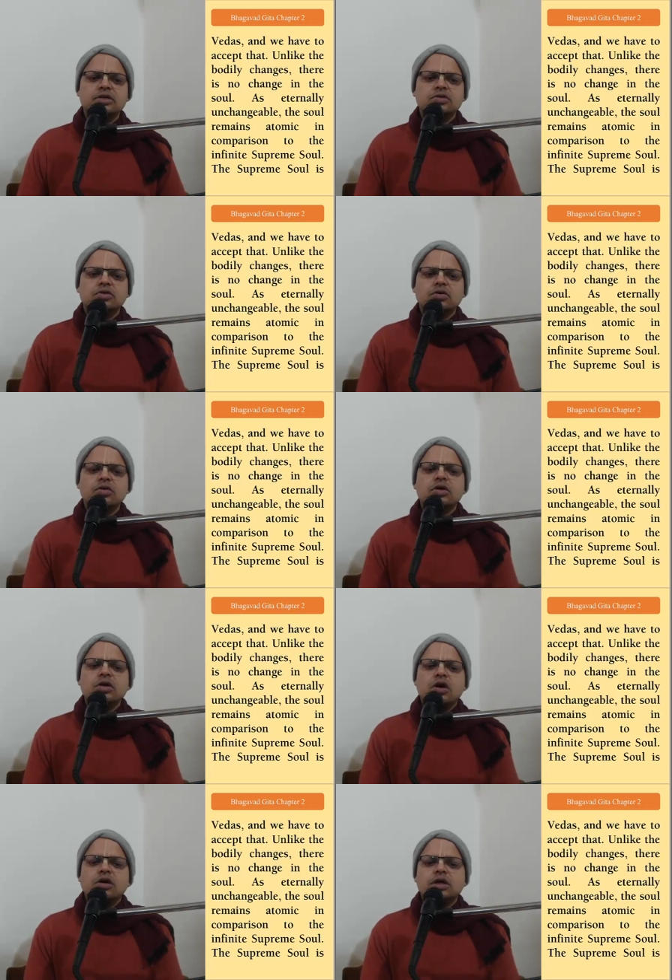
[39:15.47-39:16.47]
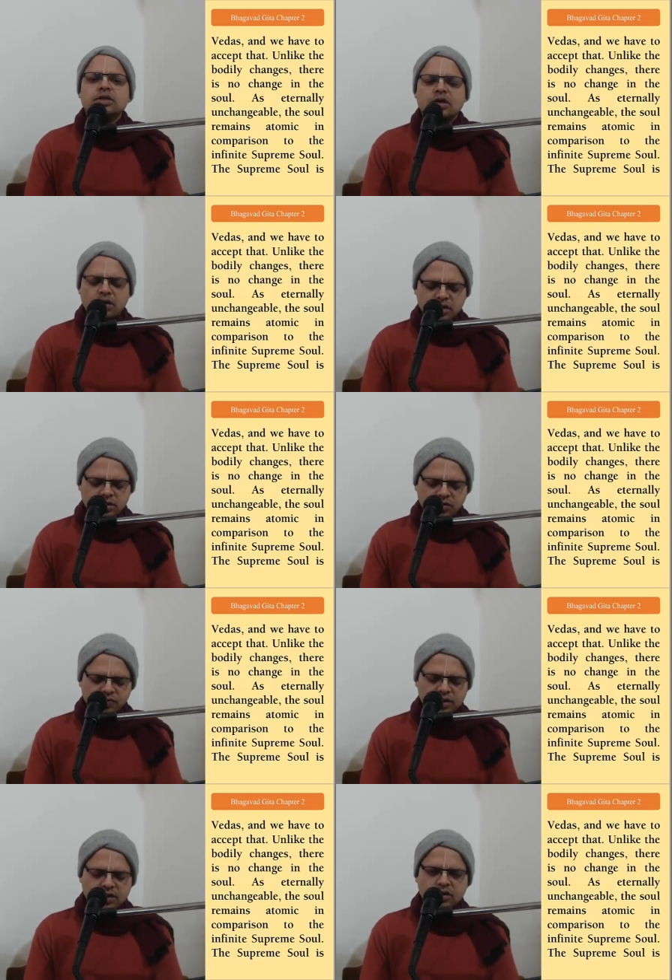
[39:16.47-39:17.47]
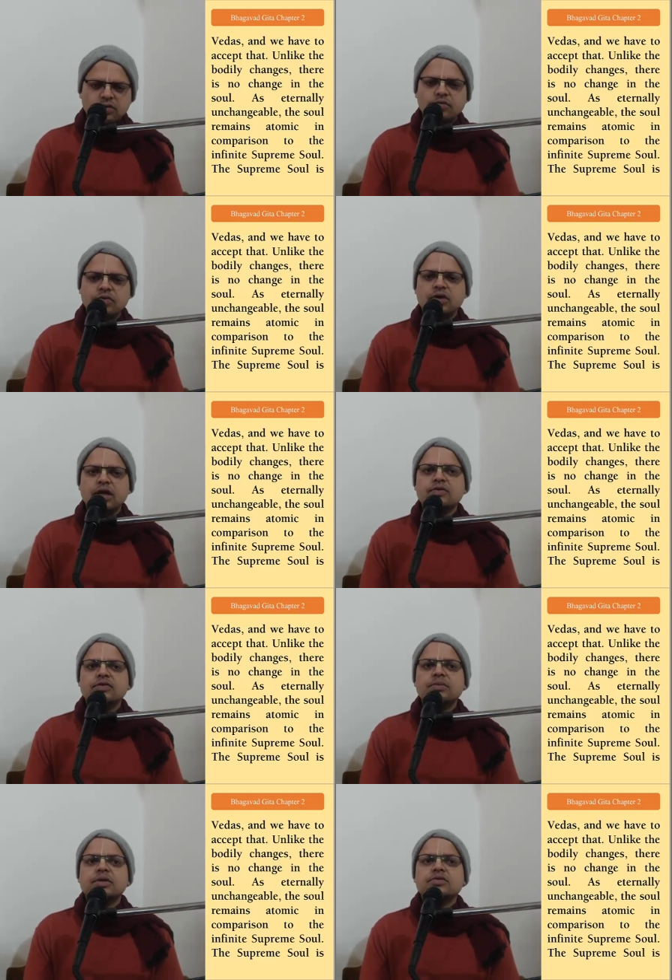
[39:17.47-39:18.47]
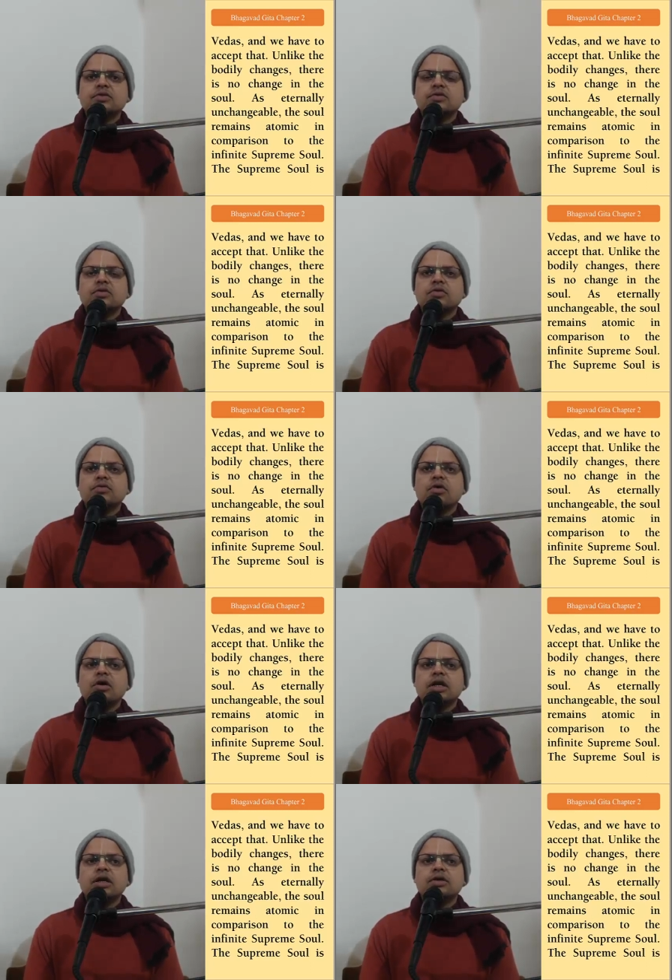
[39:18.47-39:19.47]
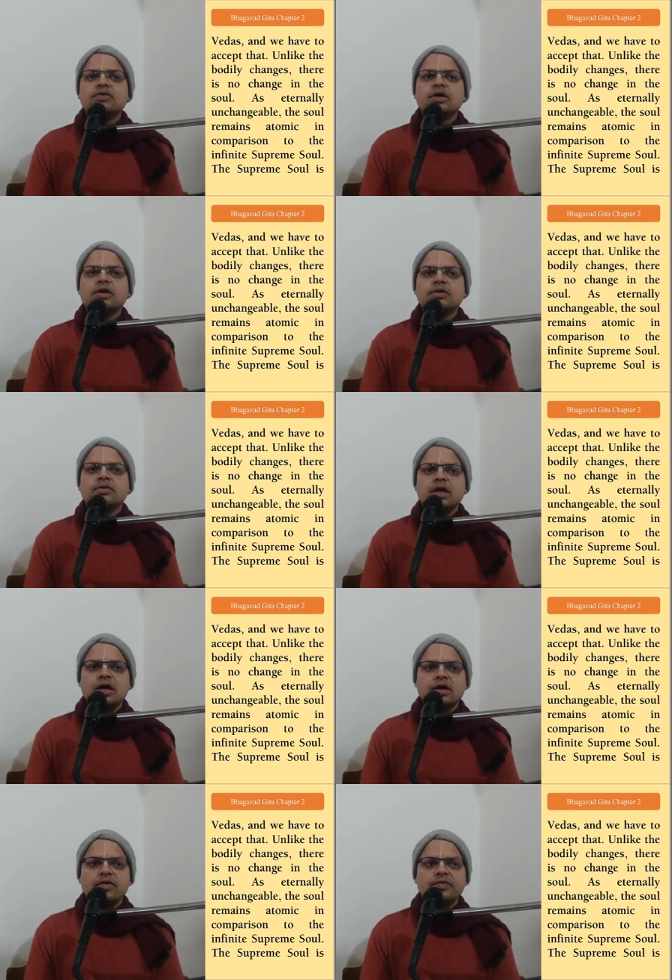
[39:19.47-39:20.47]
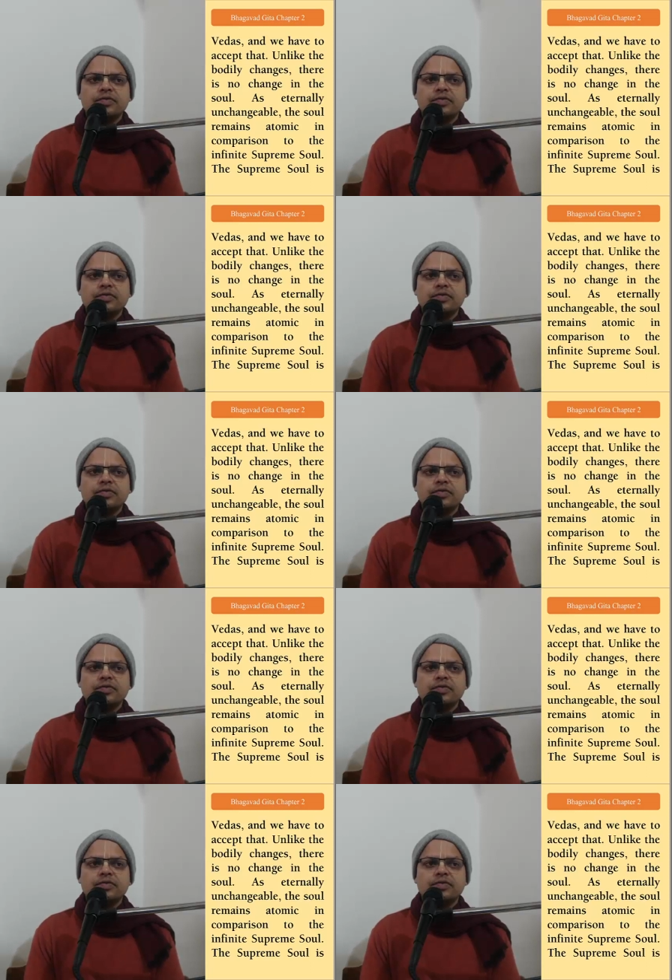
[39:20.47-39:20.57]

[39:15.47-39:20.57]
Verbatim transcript: So, on the authority of Vedas, we should accept the existence of God is Krishna.